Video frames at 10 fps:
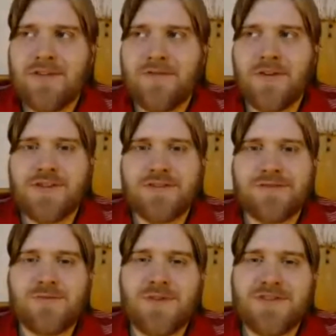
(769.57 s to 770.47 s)

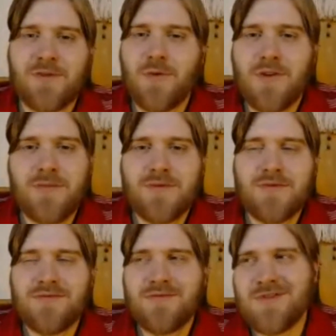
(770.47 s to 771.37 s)
Divergent wasn't horrible.
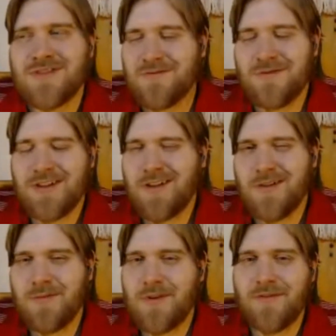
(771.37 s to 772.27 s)
It wasn't a really
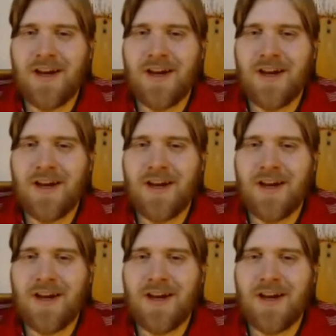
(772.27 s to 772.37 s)
good movie.